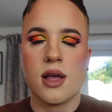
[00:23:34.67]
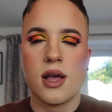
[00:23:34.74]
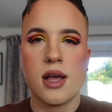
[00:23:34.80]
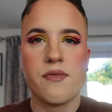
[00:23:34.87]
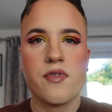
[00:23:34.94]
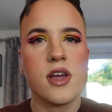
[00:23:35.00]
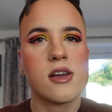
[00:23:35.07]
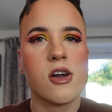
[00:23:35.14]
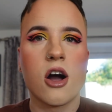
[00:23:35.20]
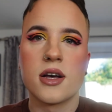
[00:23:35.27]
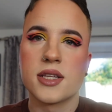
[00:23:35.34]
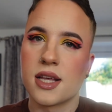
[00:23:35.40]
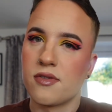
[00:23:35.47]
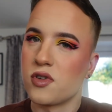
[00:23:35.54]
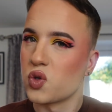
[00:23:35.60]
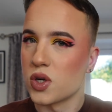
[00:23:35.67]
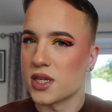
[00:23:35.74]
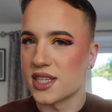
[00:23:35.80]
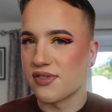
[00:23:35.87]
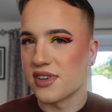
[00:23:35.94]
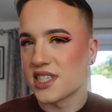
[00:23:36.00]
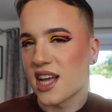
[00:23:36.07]
If you guys have enjoyed
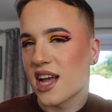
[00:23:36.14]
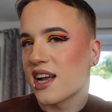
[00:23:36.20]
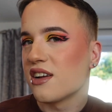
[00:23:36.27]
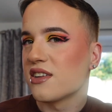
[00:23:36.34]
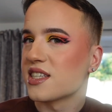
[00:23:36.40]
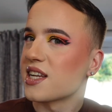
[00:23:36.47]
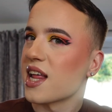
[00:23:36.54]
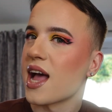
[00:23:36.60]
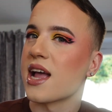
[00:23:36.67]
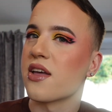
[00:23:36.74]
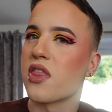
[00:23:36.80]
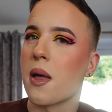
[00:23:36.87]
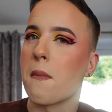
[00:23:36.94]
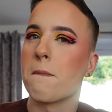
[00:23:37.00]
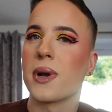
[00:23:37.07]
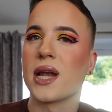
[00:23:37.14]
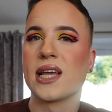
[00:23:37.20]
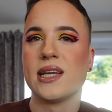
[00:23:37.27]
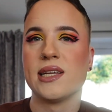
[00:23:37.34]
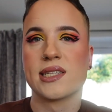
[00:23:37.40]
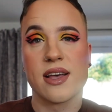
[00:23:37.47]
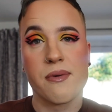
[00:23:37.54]
this video today, then
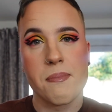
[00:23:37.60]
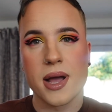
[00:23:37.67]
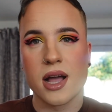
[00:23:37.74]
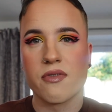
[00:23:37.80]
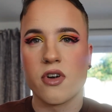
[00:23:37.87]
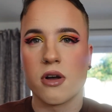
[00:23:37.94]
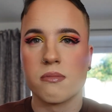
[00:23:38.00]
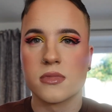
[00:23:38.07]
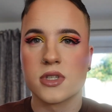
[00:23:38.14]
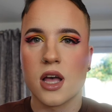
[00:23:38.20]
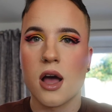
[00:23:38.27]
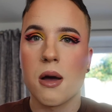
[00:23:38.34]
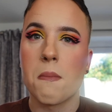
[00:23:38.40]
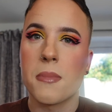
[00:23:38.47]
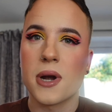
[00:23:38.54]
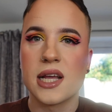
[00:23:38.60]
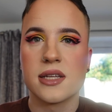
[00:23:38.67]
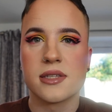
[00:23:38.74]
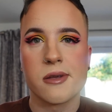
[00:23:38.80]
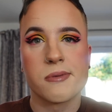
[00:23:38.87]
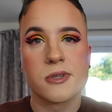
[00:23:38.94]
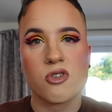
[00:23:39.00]
please give a big thumbs up, please
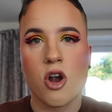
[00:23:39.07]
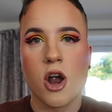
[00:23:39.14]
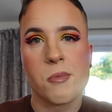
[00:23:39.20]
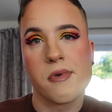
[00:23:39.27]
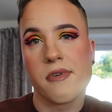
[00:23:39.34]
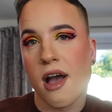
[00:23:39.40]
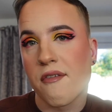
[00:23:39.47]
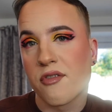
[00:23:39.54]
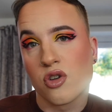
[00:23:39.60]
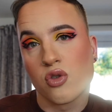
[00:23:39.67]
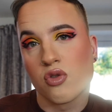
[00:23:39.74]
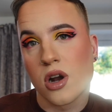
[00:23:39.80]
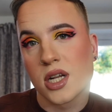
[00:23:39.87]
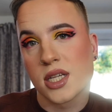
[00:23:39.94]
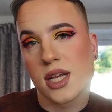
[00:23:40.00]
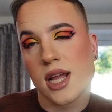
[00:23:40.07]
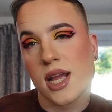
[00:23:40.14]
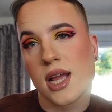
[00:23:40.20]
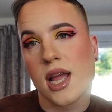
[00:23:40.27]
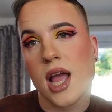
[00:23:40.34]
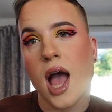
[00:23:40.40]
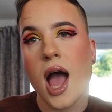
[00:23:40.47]
subscribe if you haven't already,